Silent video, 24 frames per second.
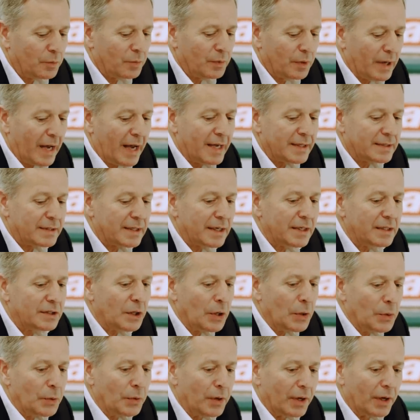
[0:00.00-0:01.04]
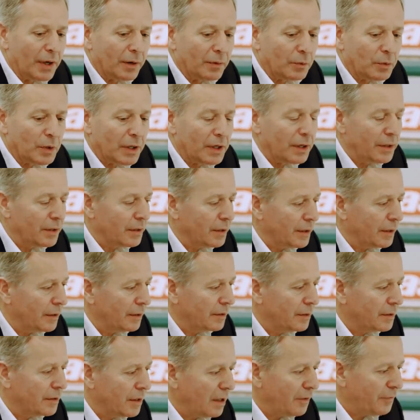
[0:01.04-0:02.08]
At Daytona, one of the
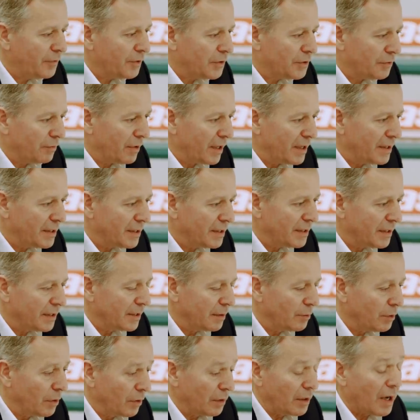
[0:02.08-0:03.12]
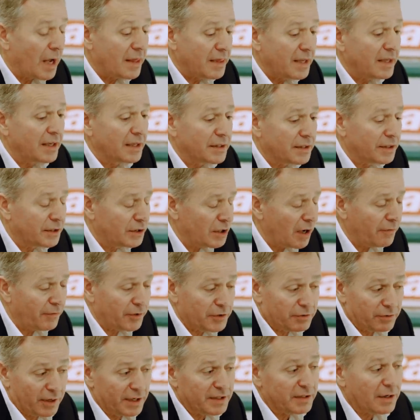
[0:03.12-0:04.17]
toughest races in the world. I think it's the
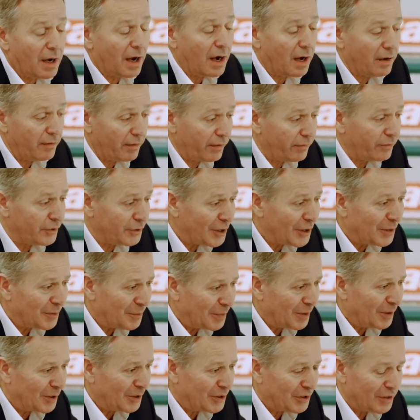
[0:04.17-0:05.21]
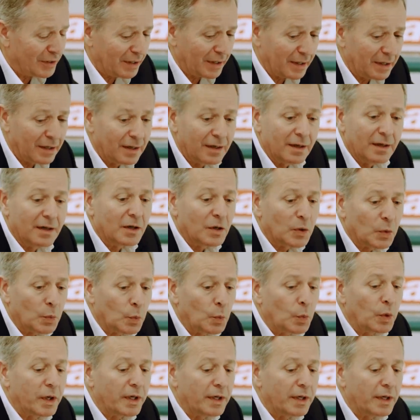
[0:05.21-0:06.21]
toughest race I've ever done personally. We